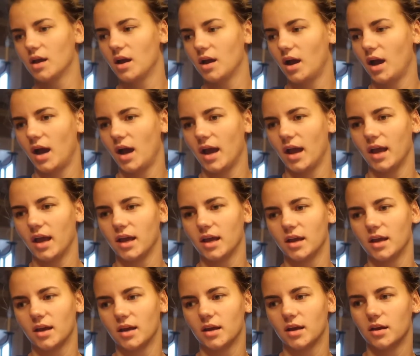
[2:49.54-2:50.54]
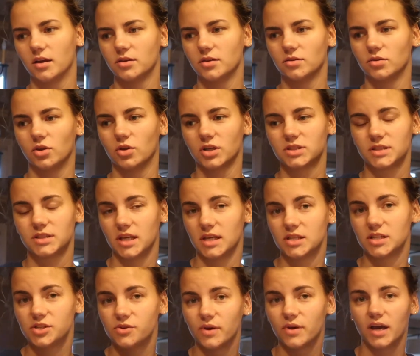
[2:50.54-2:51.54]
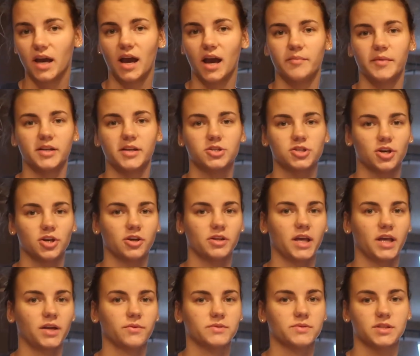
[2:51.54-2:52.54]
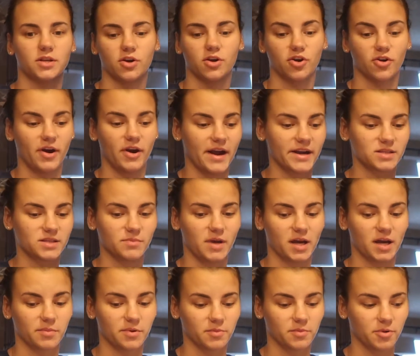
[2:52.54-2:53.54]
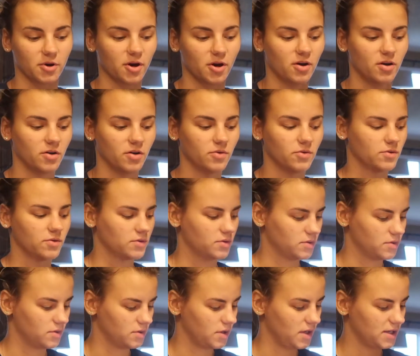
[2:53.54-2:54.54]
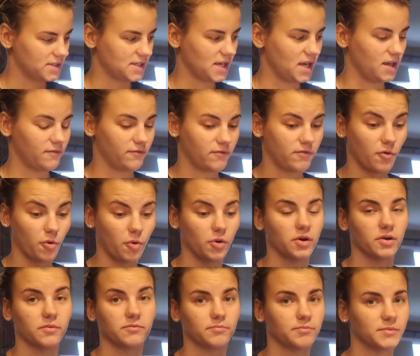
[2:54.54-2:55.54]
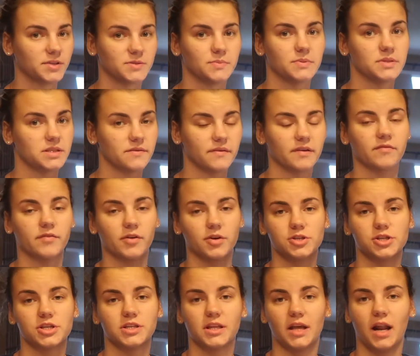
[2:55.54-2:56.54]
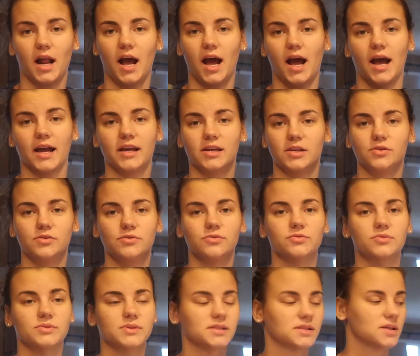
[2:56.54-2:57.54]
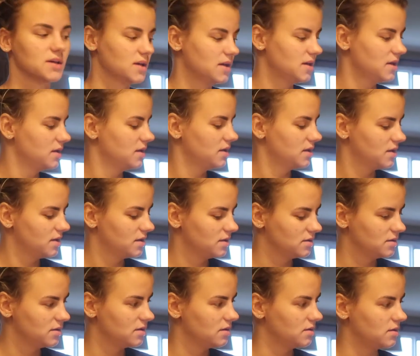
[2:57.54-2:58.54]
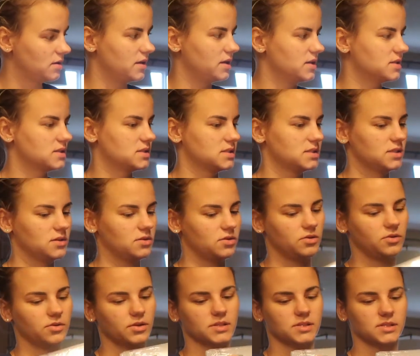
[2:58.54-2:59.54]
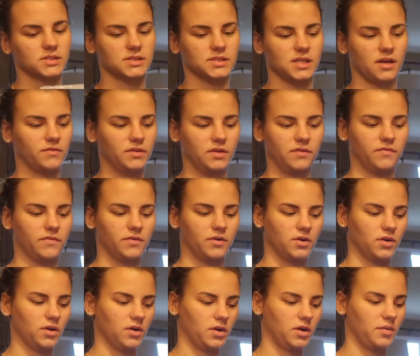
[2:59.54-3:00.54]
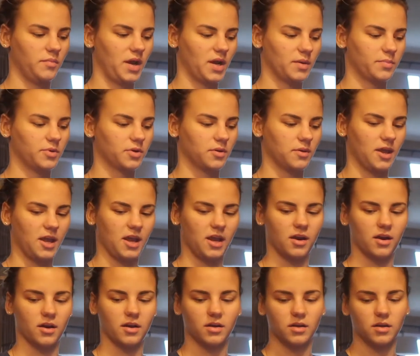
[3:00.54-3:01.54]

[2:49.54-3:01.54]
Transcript: I looked into it. I made sure that it was the correct MacBook Pro. It said for the specific version that I use, and it's still, this is definitely for a MacBook Air,